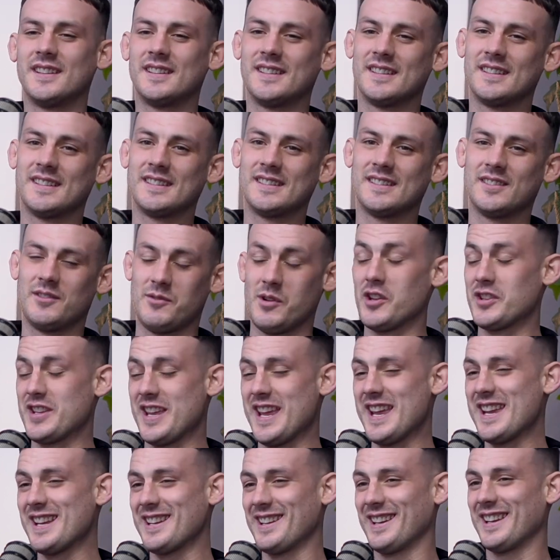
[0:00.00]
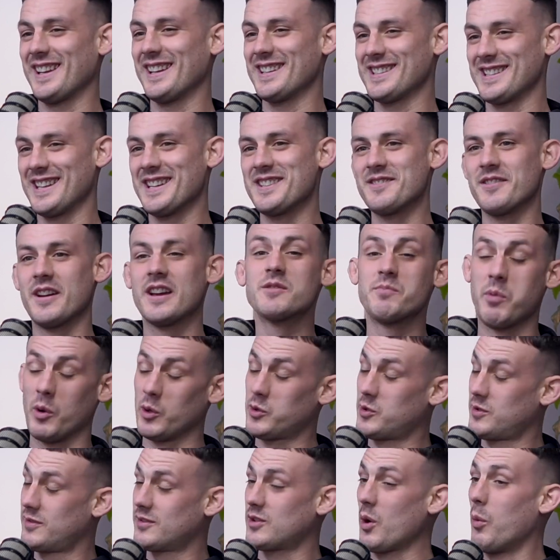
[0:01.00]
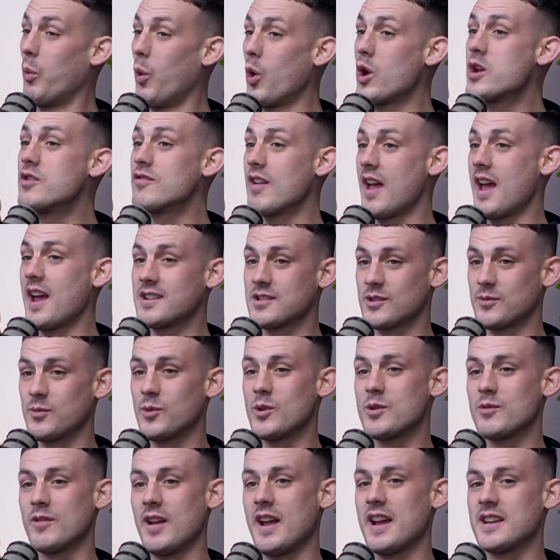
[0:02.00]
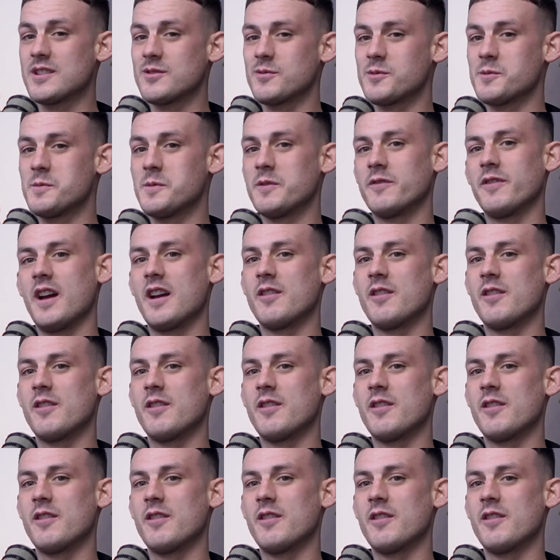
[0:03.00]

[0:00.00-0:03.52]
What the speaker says: Well, I think it is anyway. The White Ranger was my favourite.